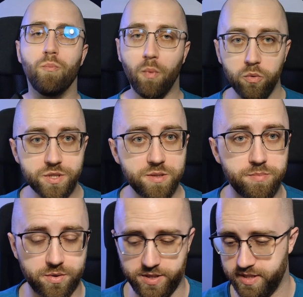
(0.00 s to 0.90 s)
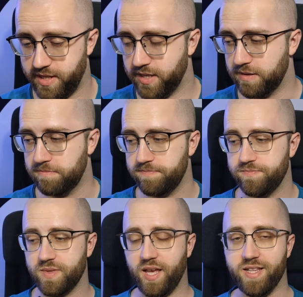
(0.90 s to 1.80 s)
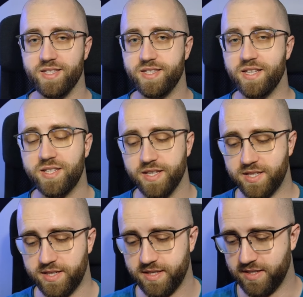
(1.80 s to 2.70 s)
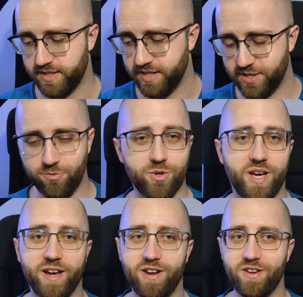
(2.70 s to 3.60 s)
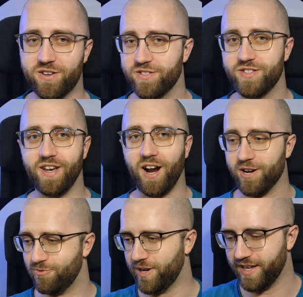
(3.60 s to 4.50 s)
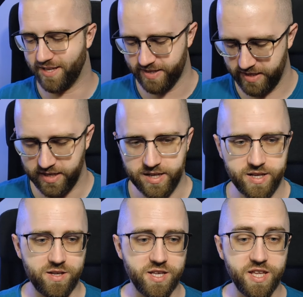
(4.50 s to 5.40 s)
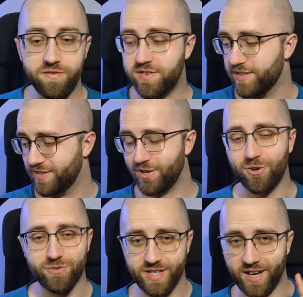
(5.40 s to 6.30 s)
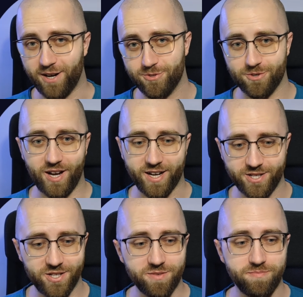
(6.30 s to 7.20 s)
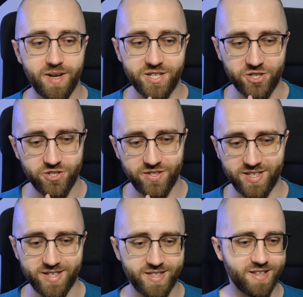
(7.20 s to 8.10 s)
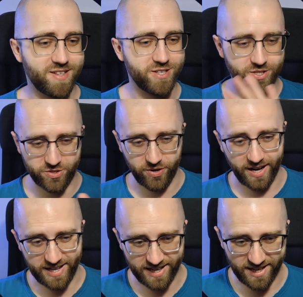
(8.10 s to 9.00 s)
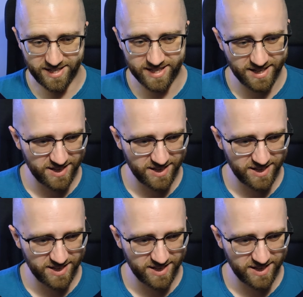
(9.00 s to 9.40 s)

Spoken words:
Most importantly, and this is what I learned the hard way, even though the author actually mentions it straight ahead,